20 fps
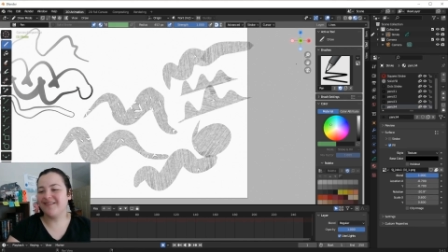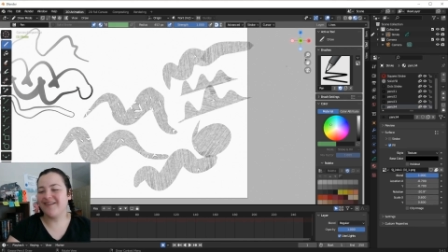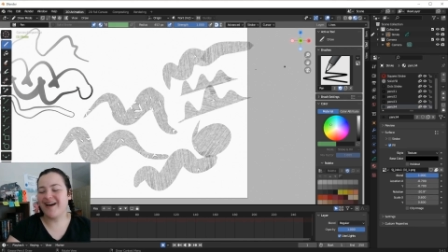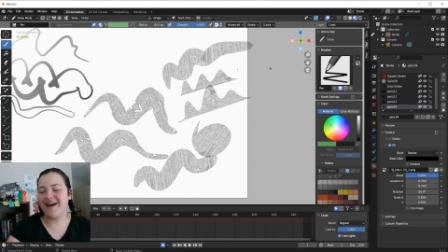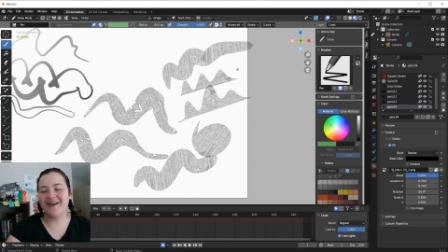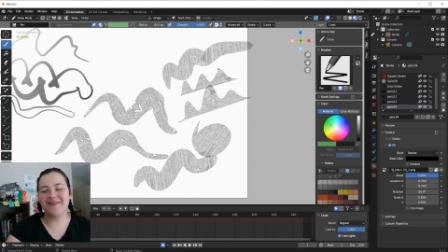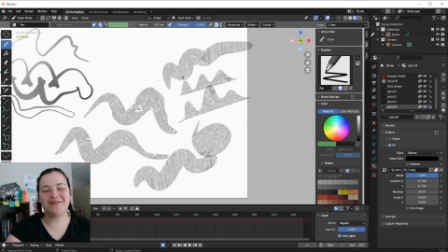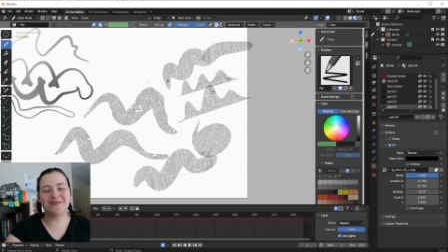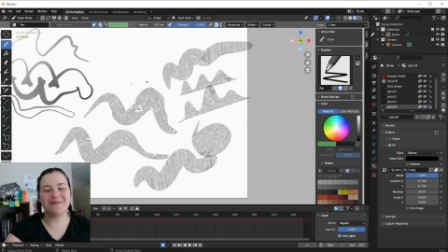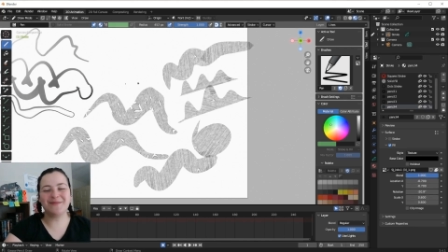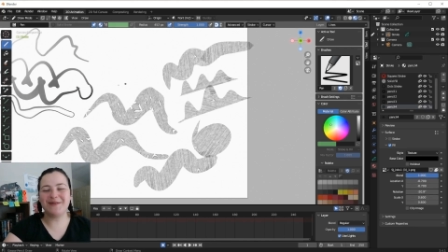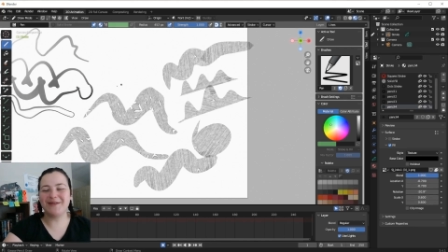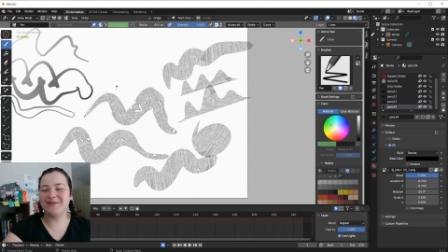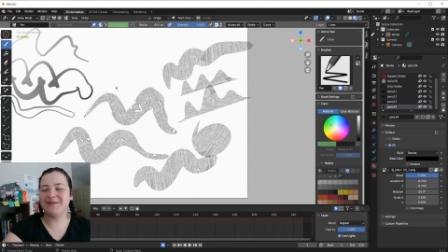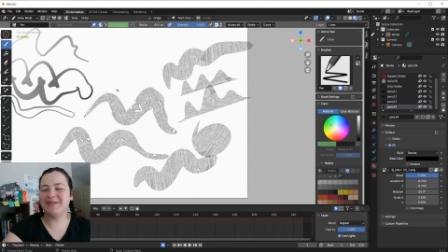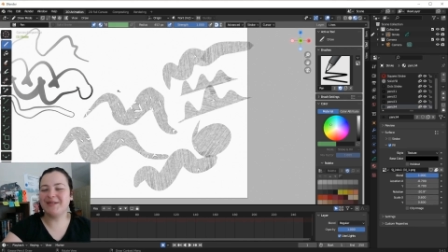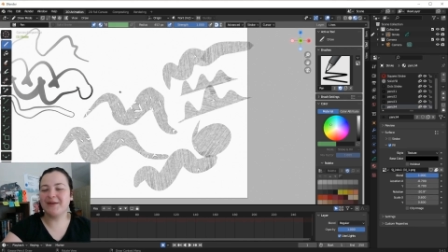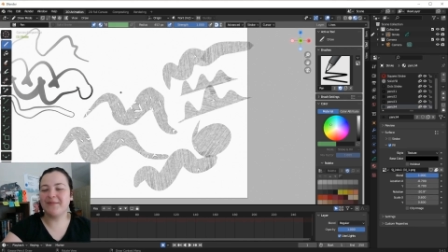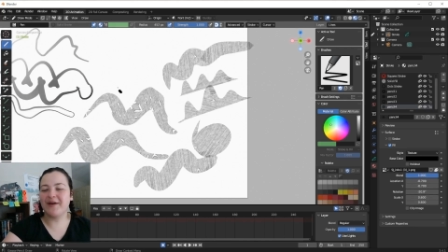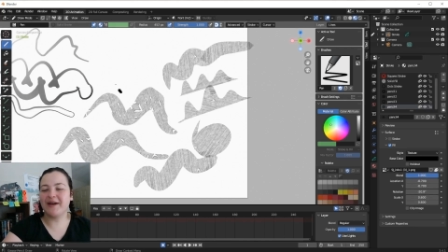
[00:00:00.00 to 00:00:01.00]
I will be
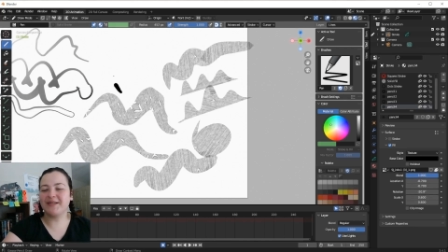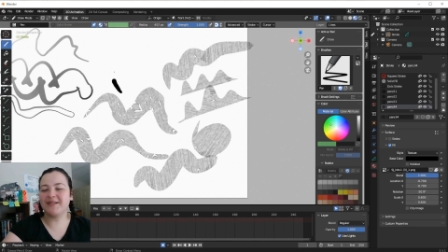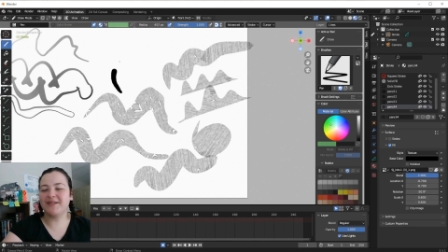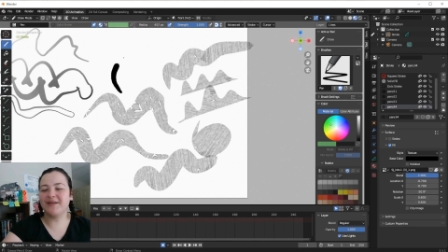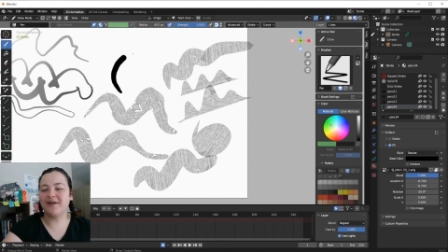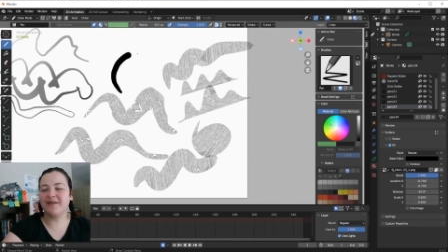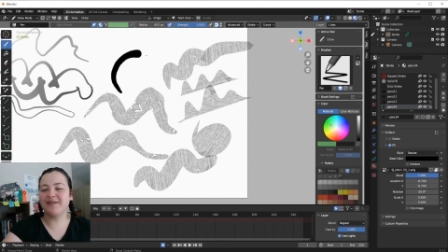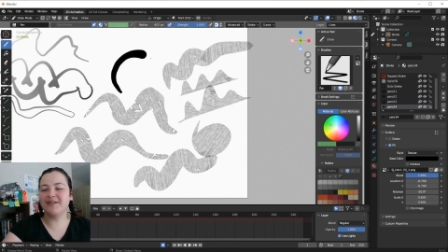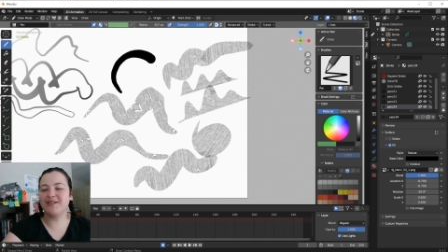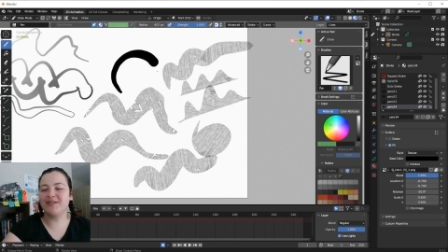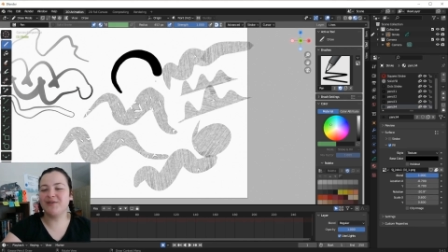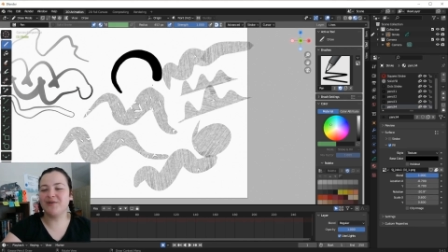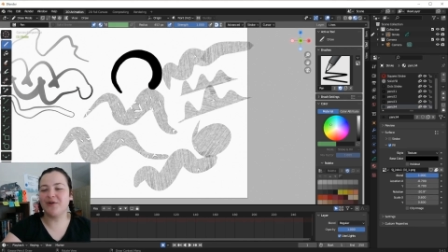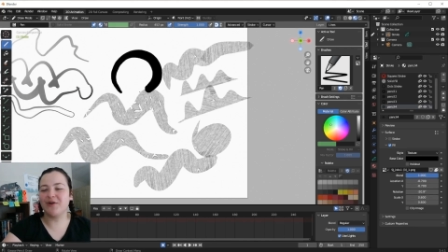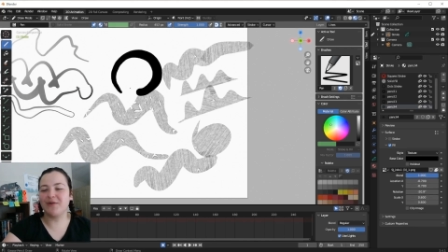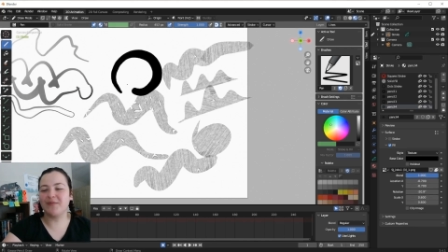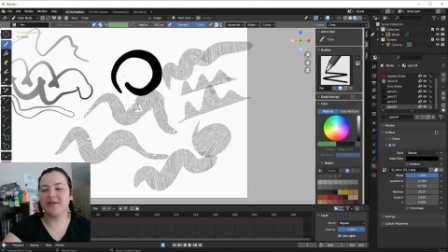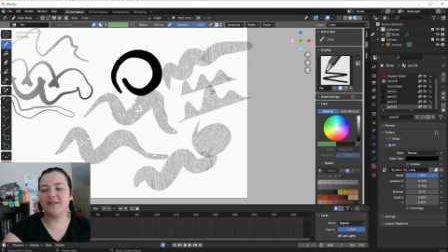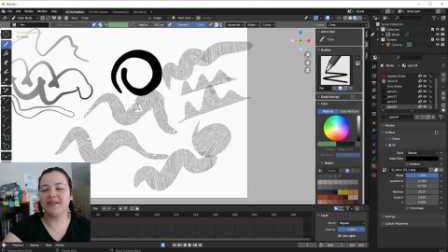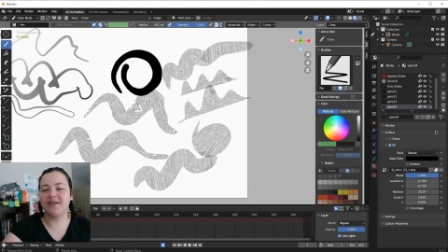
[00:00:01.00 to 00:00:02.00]
using my solid
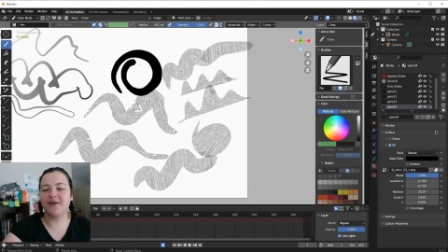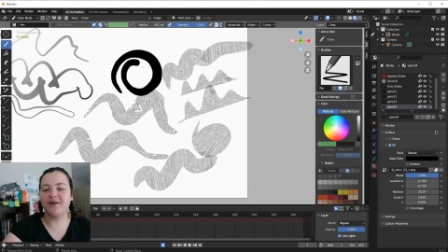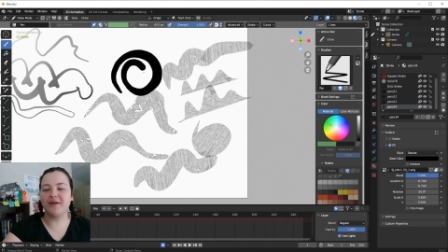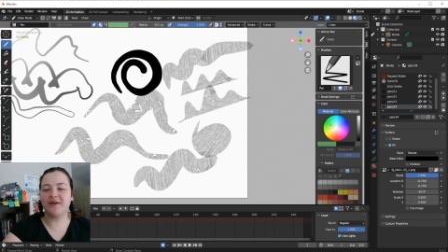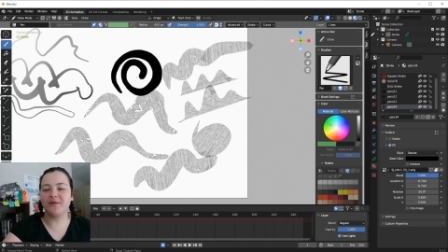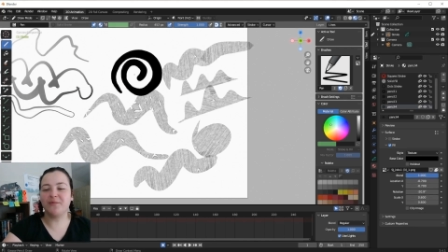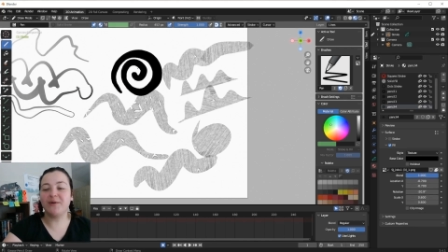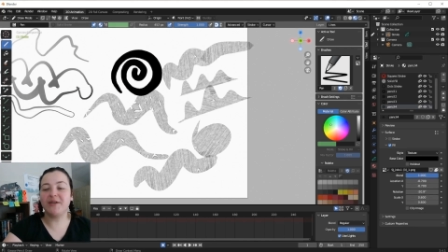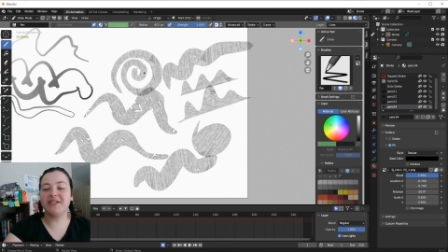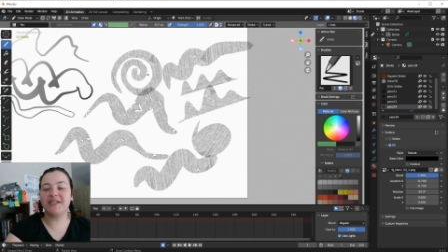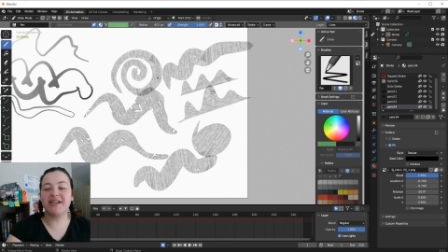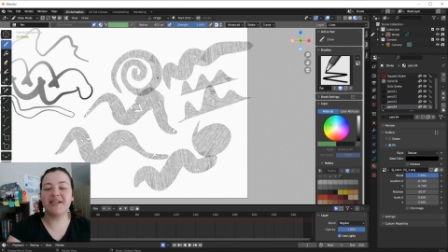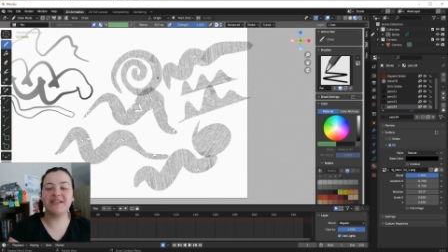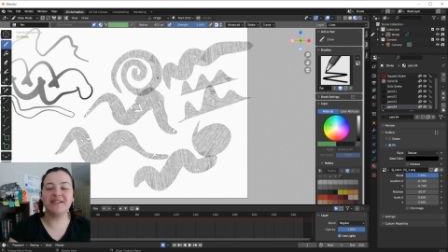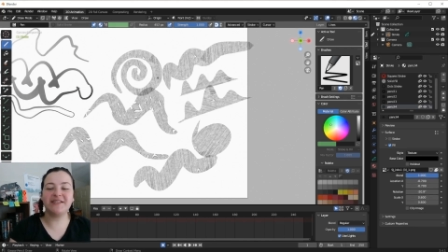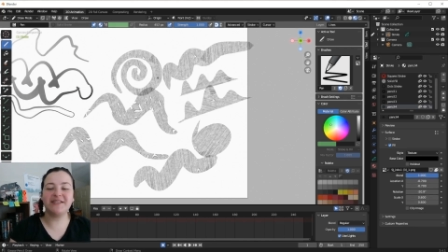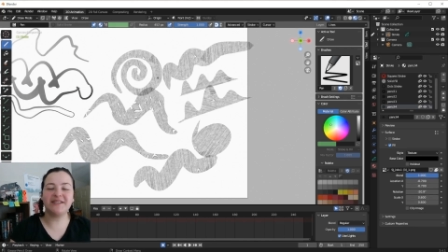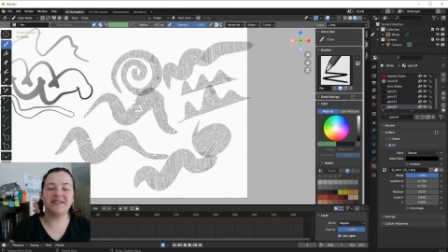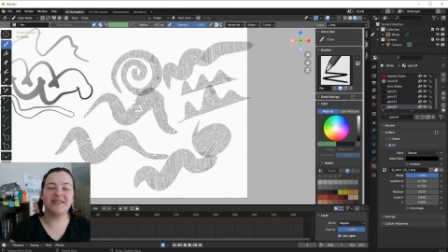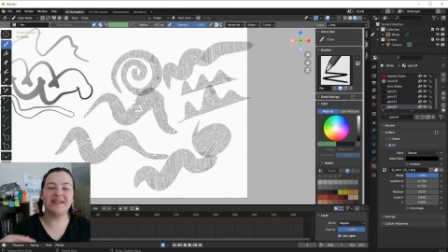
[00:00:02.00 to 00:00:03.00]
stroke material, which
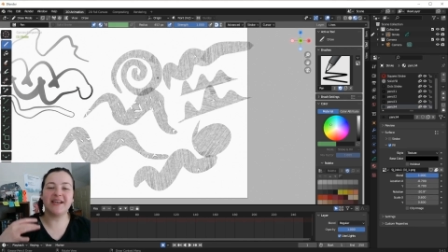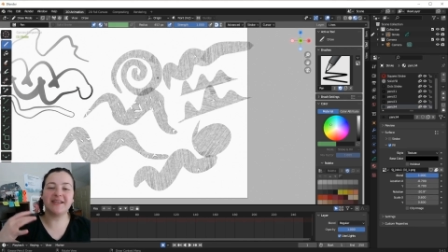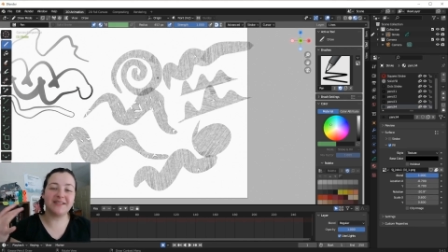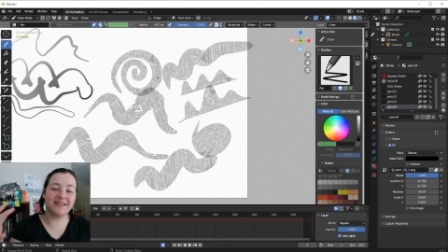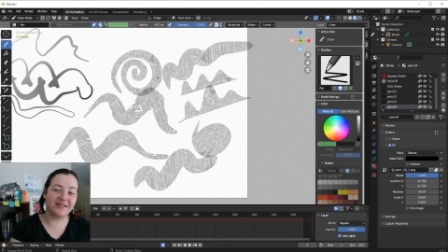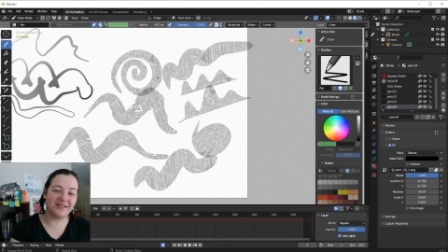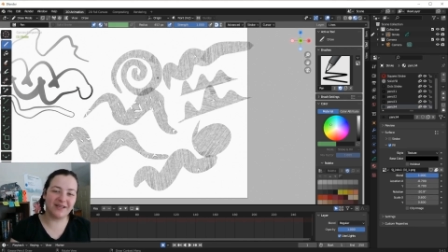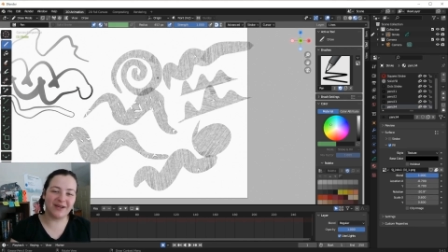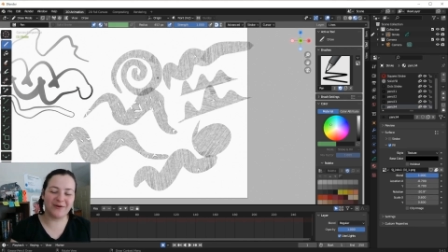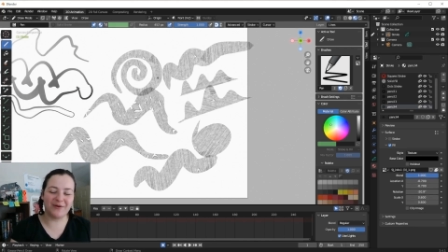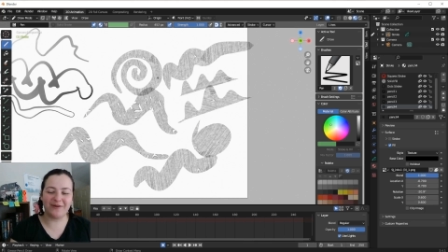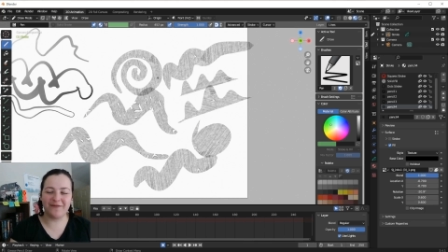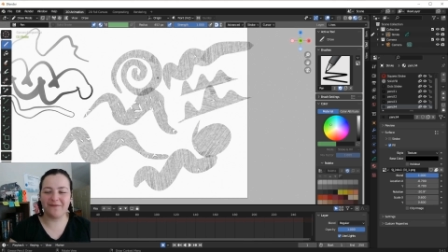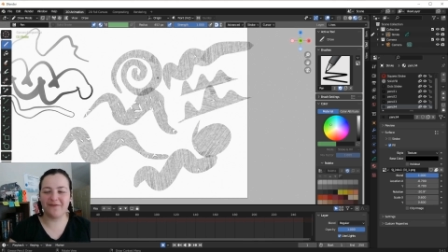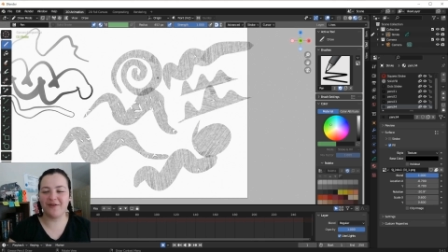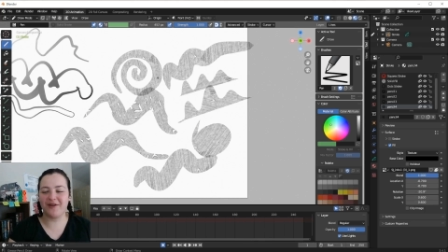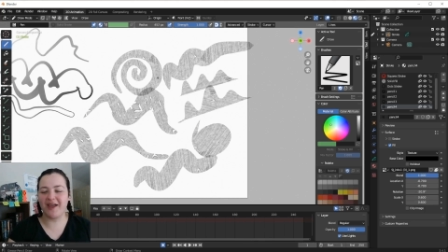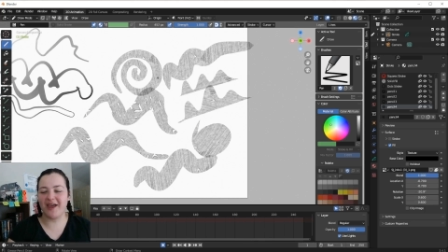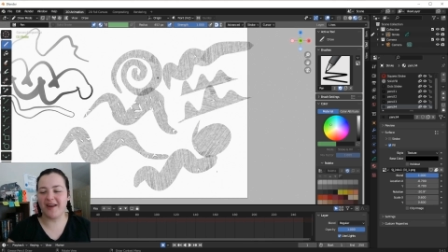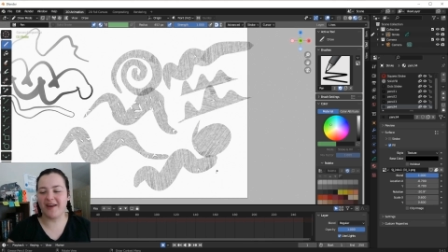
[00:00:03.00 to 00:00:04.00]
is necessary
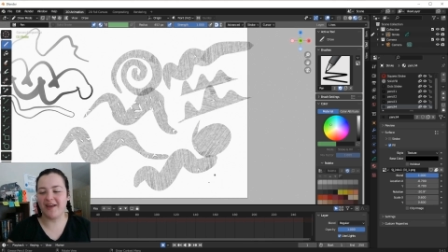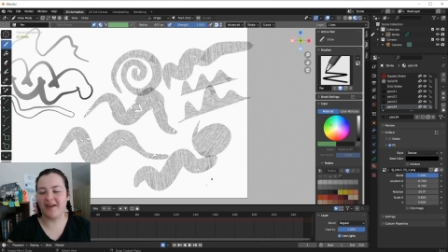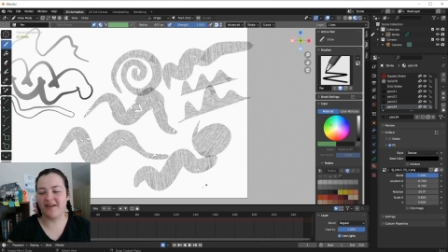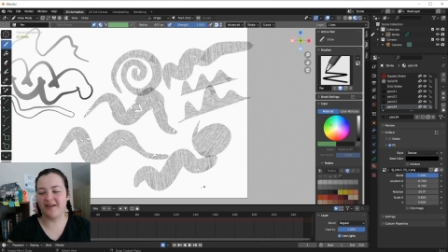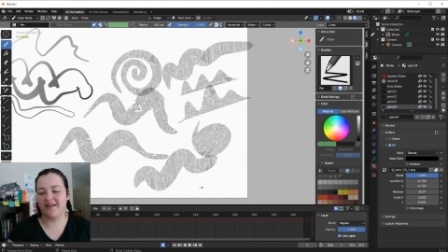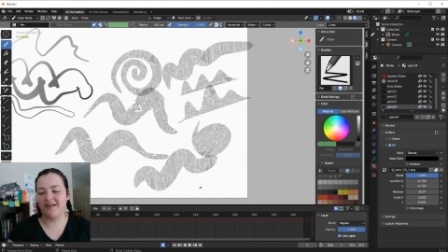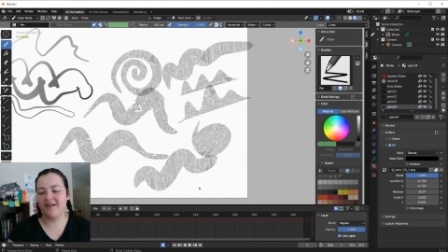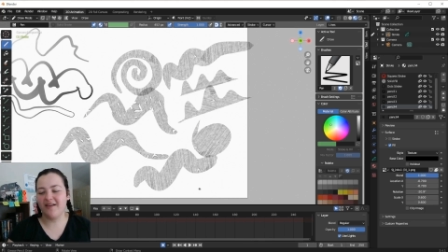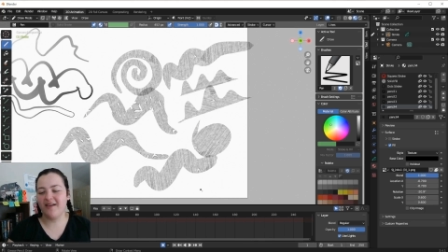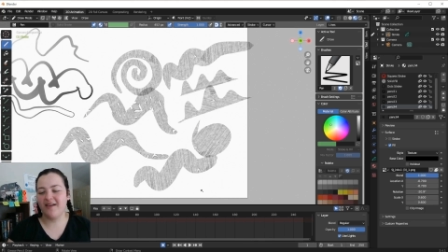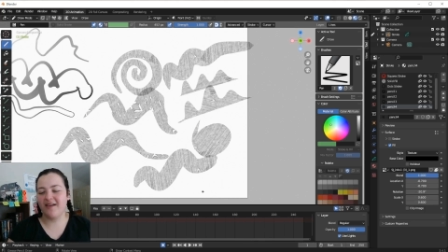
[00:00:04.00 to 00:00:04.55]
for getting